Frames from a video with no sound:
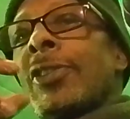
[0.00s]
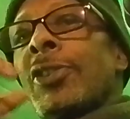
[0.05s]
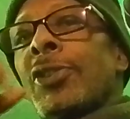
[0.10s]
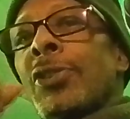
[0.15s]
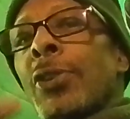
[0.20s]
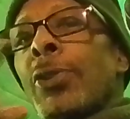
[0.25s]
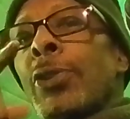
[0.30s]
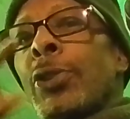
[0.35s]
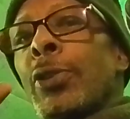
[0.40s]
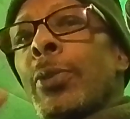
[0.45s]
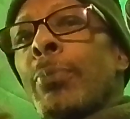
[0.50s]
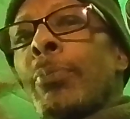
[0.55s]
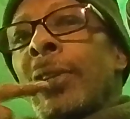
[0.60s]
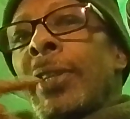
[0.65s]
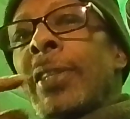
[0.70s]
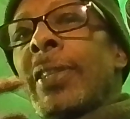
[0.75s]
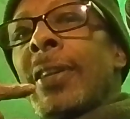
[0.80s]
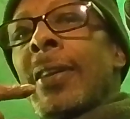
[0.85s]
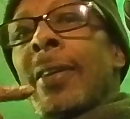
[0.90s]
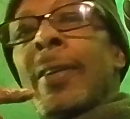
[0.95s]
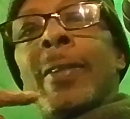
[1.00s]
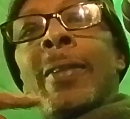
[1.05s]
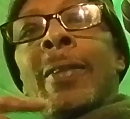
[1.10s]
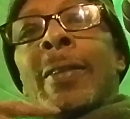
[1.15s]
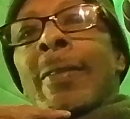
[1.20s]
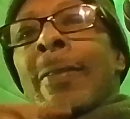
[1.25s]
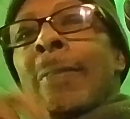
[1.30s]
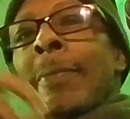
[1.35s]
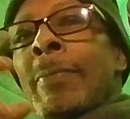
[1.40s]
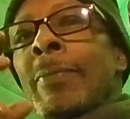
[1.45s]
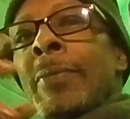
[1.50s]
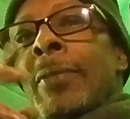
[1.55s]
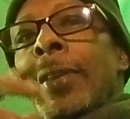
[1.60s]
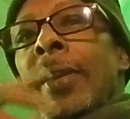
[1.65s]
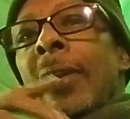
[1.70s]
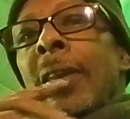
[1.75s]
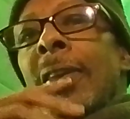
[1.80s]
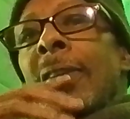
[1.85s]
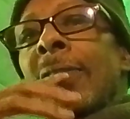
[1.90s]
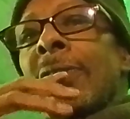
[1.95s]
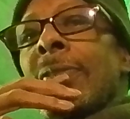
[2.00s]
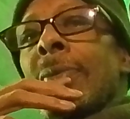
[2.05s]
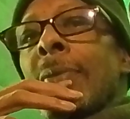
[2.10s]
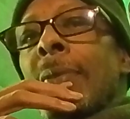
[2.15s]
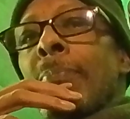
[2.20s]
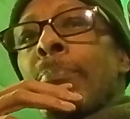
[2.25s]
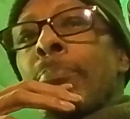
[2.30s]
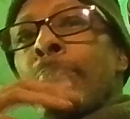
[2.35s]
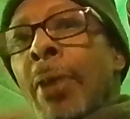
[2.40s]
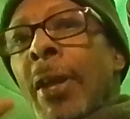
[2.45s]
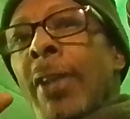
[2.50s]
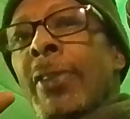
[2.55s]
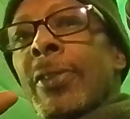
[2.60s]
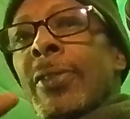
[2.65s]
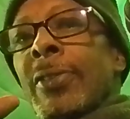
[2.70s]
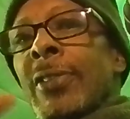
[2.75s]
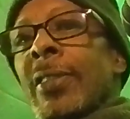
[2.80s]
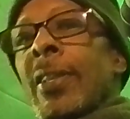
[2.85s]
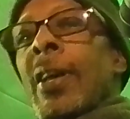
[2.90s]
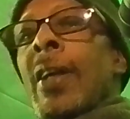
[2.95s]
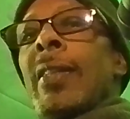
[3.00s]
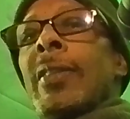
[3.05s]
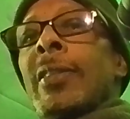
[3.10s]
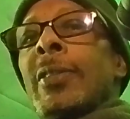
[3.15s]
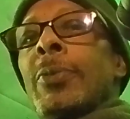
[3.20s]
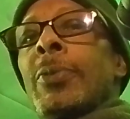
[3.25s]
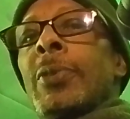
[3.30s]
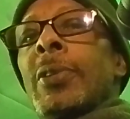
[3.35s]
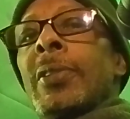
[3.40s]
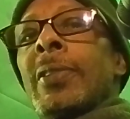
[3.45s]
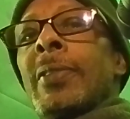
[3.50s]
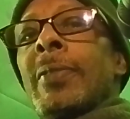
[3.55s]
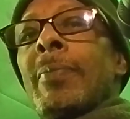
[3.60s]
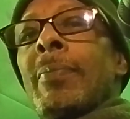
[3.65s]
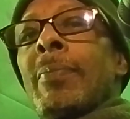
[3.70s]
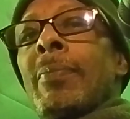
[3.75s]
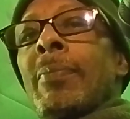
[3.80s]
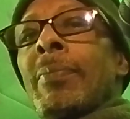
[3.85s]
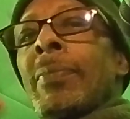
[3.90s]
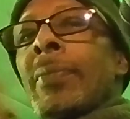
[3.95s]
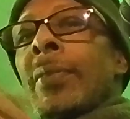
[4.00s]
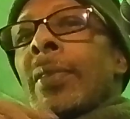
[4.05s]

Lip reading: Because social media is better than Hollywood.